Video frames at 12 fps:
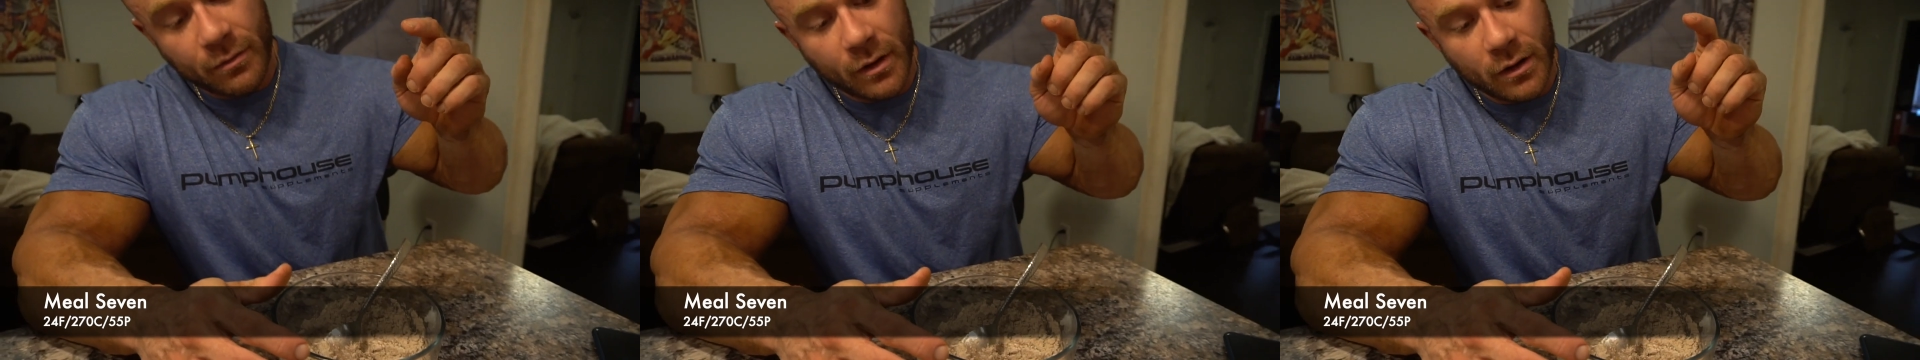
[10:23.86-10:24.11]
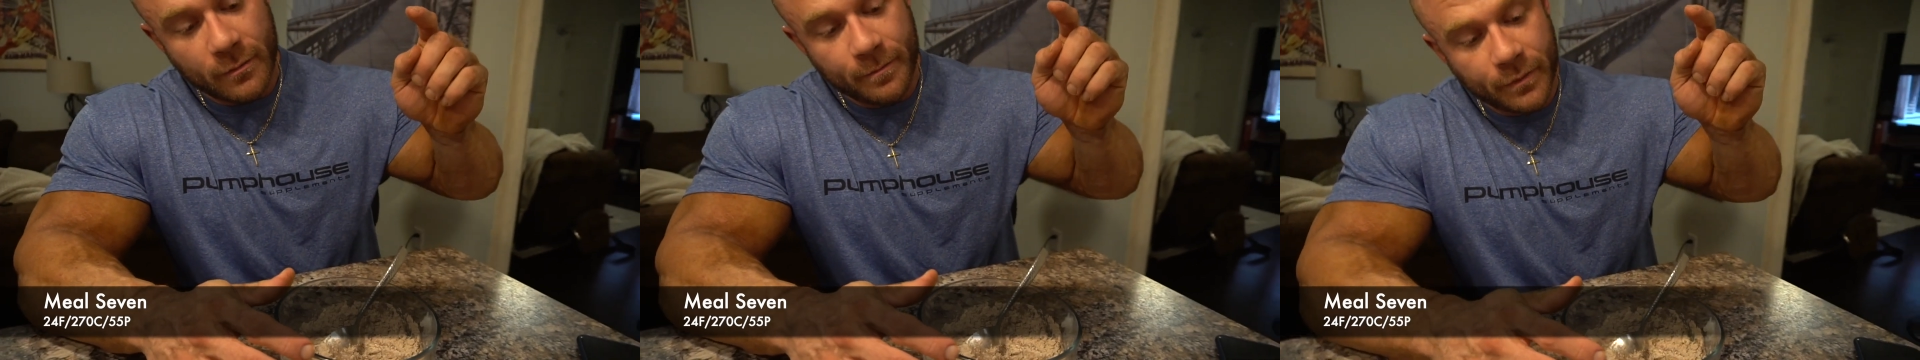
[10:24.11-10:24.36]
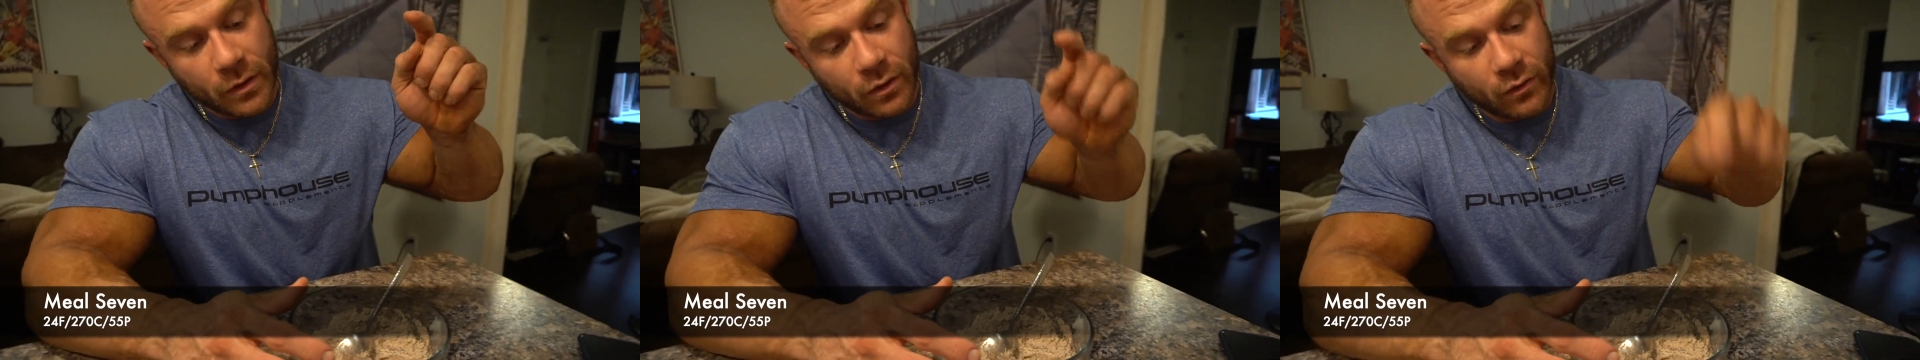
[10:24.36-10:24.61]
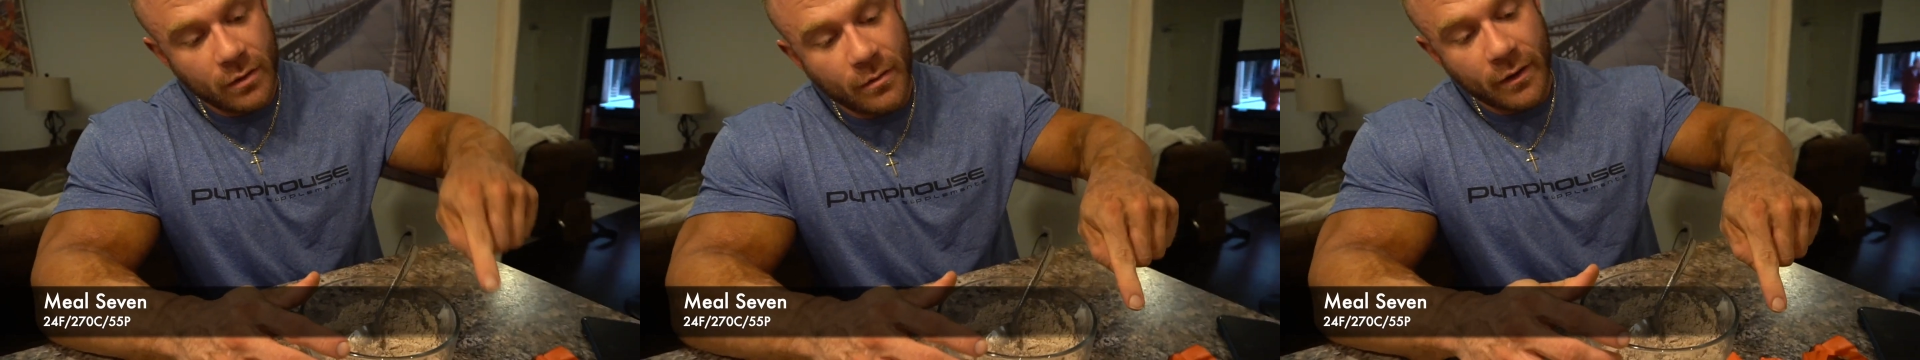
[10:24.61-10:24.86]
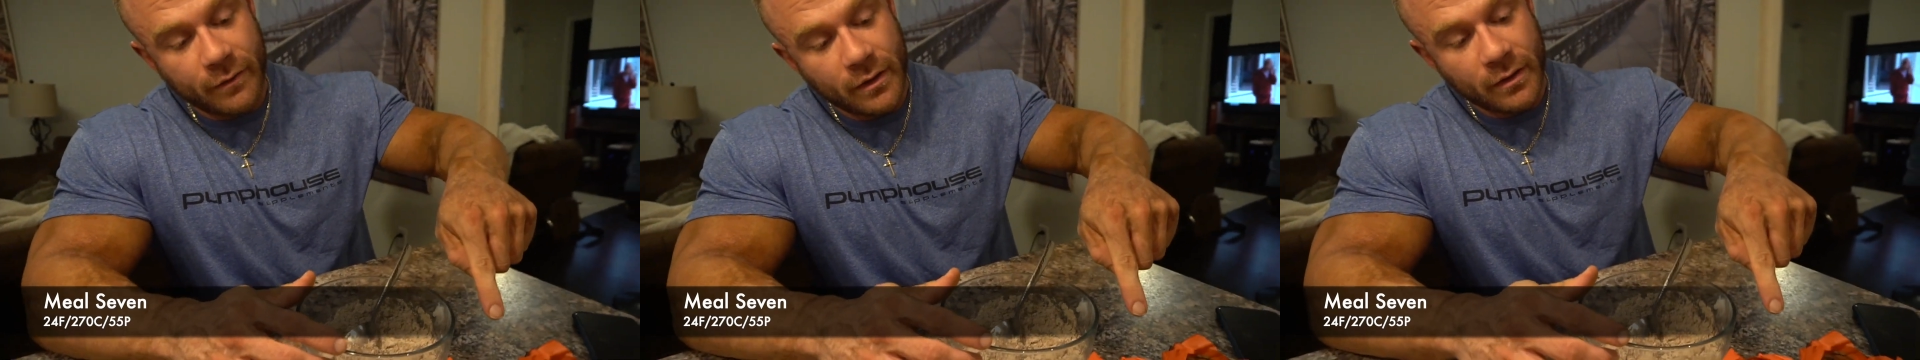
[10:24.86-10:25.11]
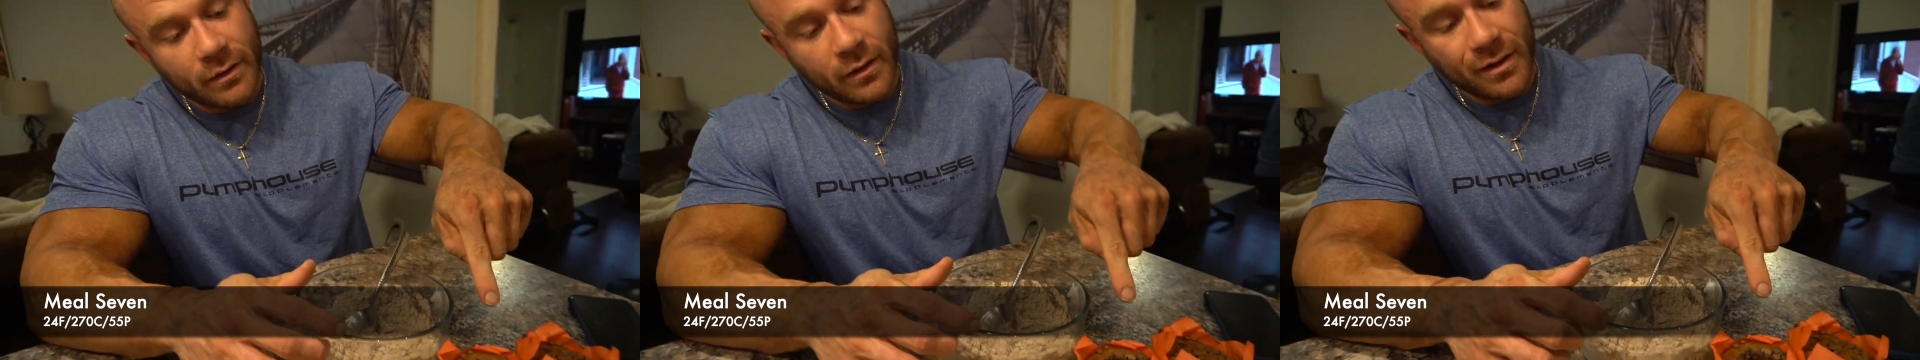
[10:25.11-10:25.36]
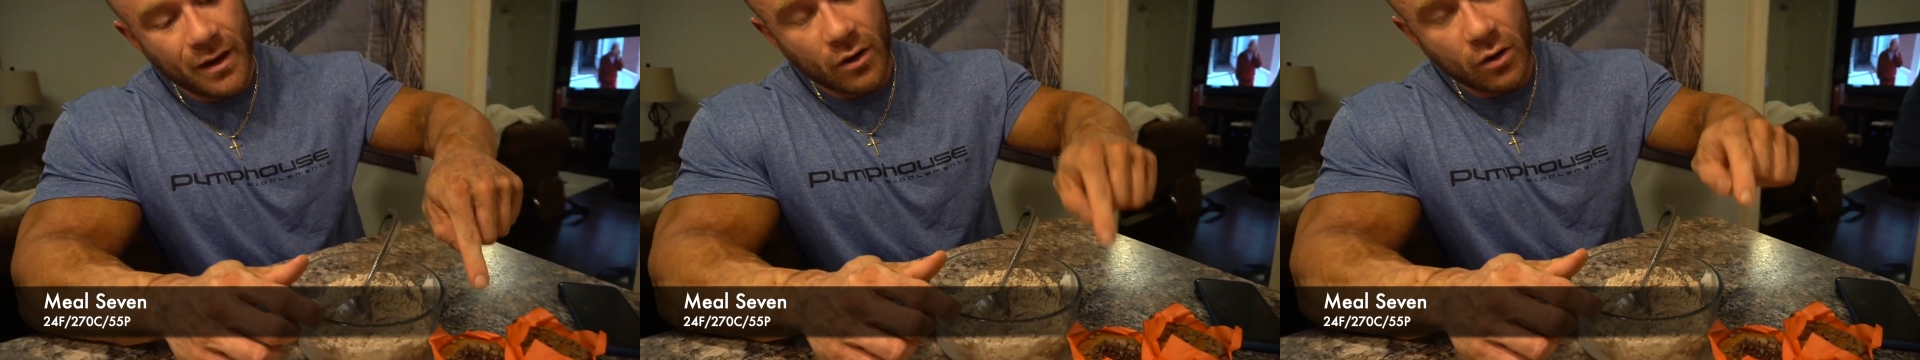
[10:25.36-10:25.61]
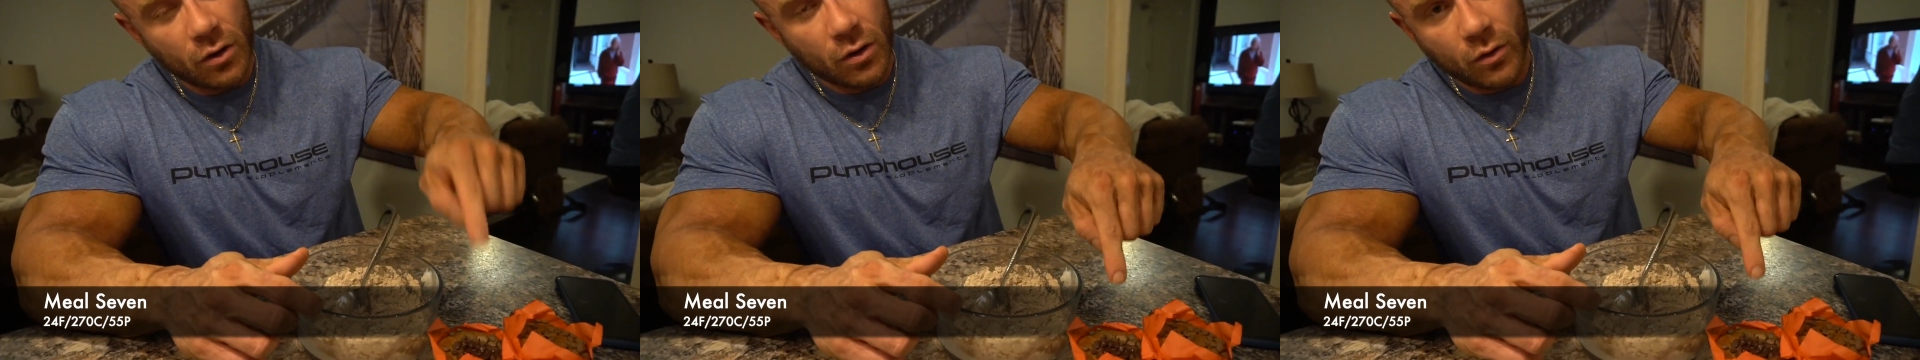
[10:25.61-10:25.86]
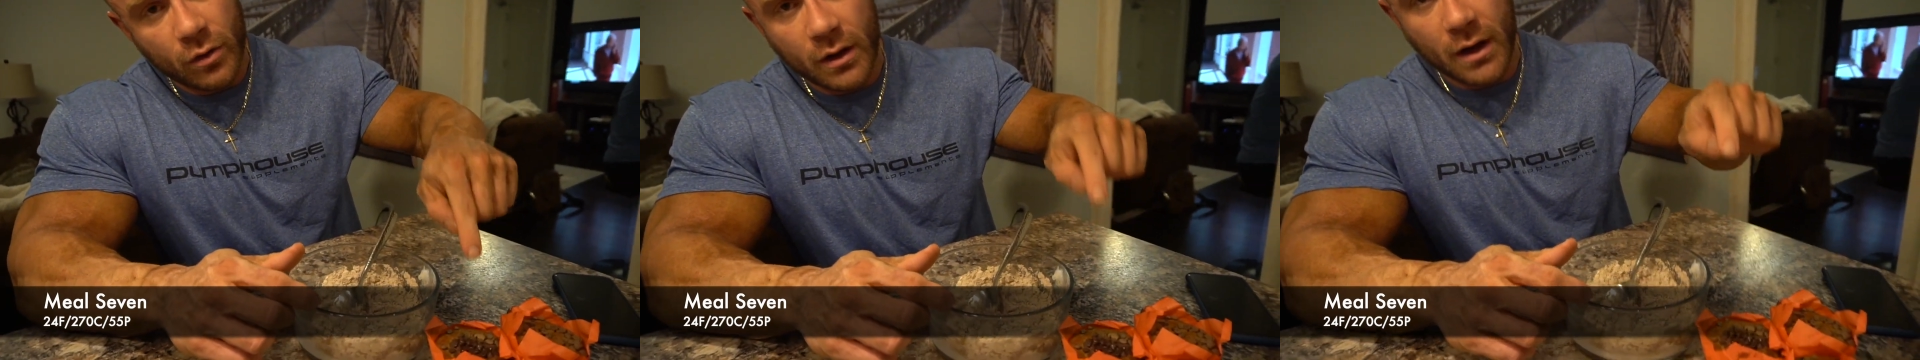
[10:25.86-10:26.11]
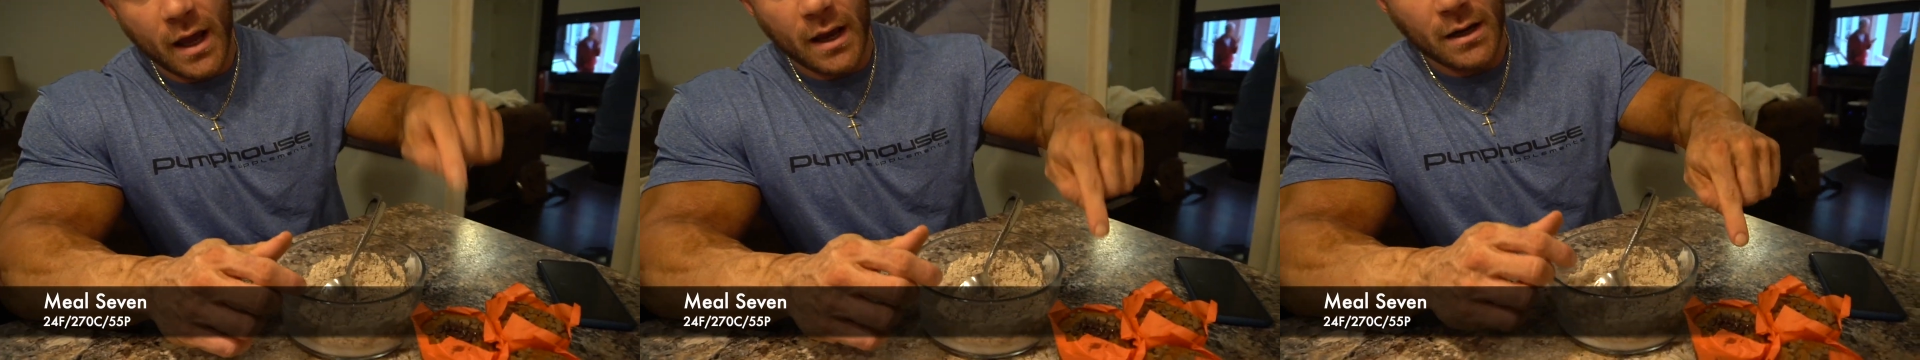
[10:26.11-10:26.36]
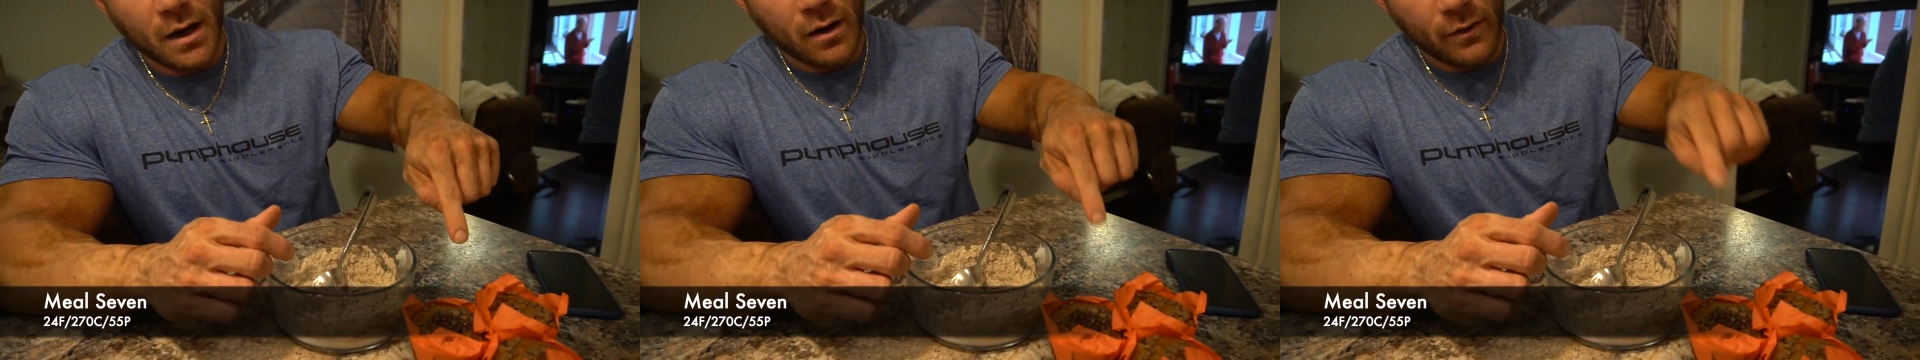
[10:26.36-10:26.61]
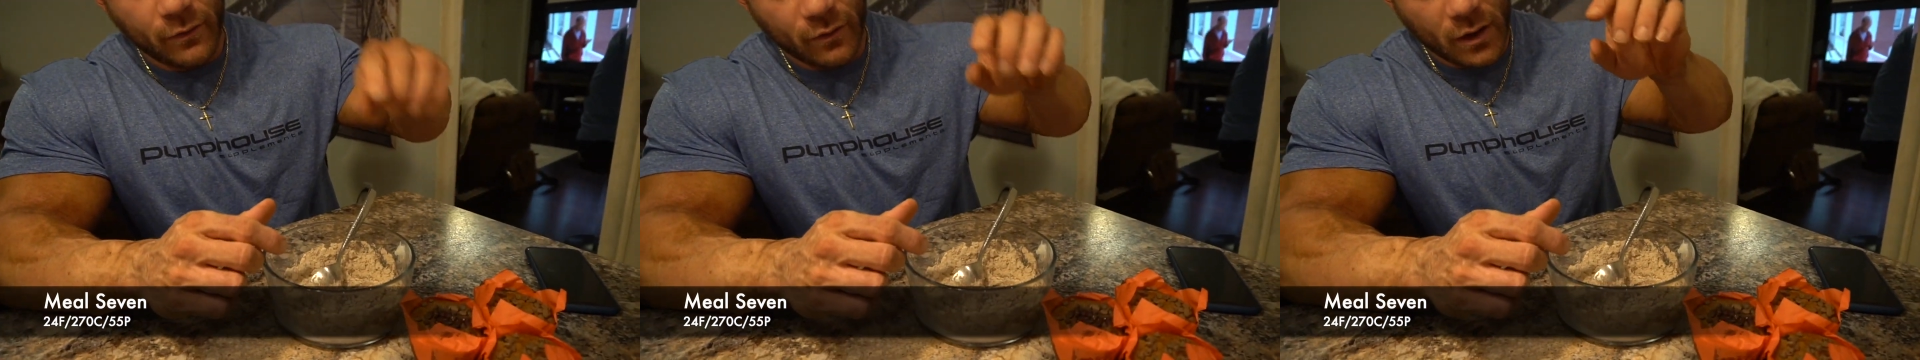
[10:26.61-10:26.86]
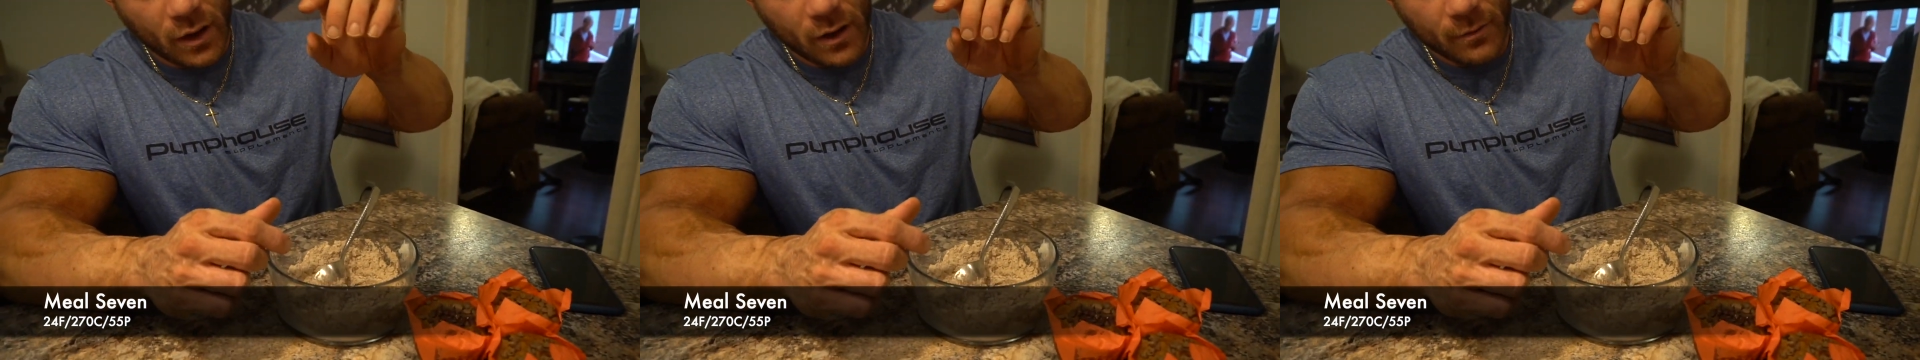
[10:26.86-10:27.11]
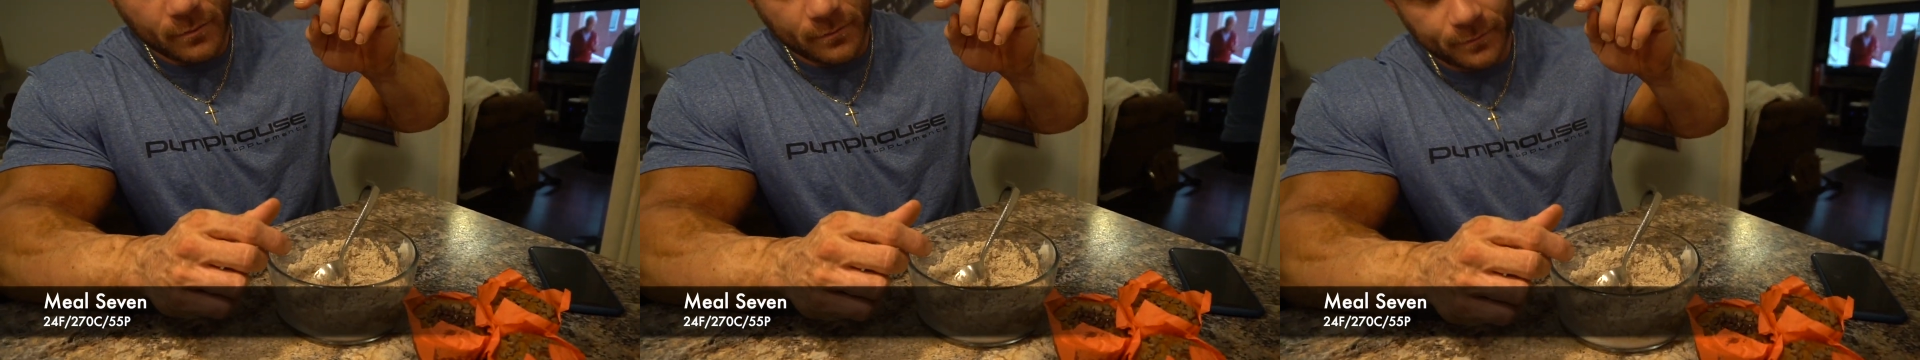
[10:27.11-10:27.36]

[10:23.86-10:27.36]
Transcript: meal, 3 muffins that are gluten and dairy free,